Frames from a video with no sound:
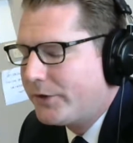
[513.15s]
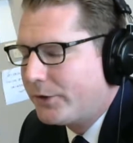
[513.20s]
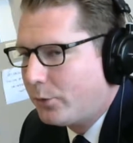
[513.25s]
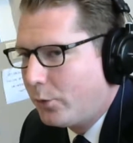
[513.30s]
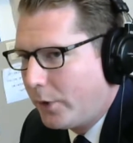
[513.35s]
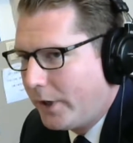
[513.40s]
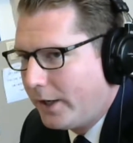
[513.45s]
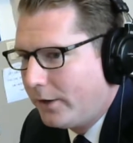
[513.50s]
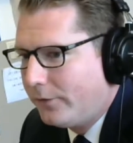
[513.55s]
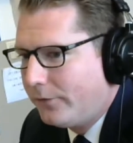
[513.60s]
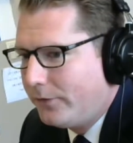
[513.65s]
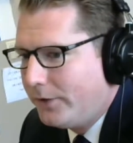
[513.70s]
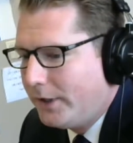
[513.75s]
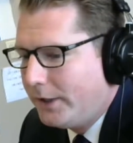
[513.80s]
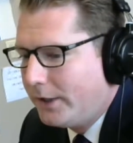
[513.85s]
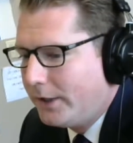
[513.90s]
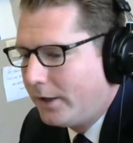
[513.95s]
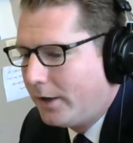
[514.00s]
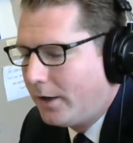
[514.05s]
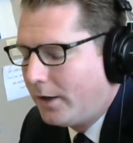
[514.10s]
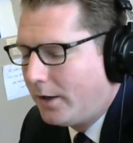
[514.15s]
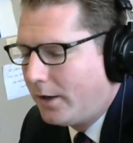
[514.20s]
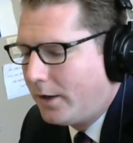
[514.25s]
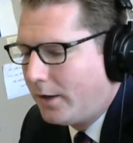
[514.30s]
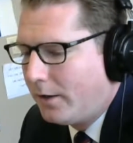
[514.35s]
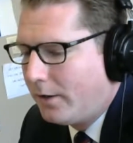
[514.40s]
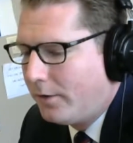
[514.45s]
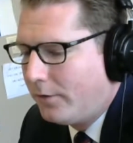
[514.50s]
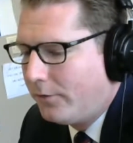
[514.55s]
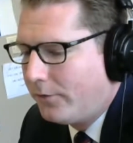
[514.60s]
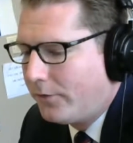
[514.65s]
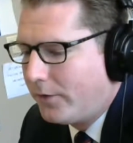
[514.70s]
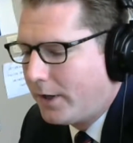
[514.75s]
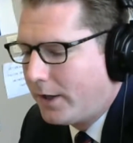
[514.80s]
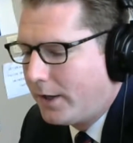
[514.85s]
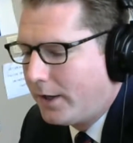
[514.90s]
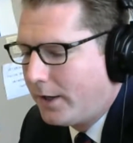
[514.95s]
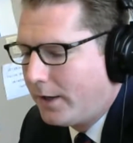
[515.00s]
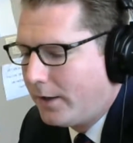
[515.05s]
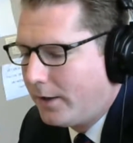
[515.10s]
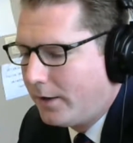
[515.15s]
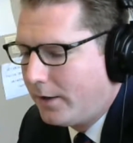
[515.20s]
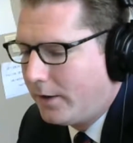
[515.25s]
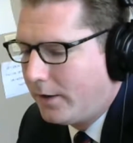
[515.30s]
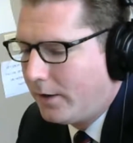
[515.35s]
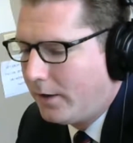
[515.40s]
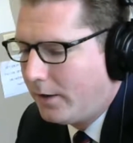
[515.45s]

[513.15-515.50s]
square feet of. Uh,